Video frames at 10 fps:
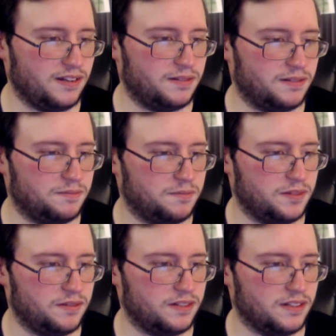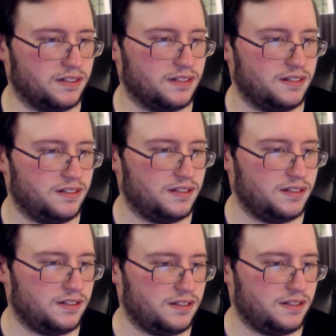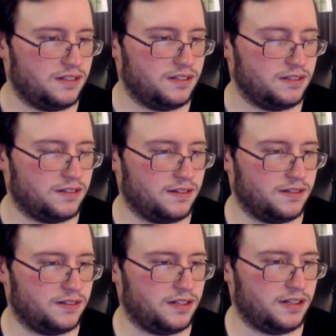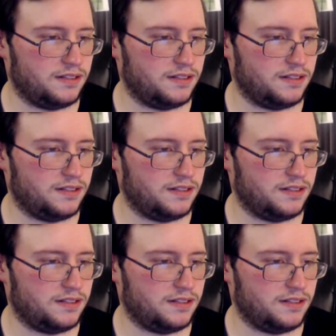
in movies together. Sorry of the Night.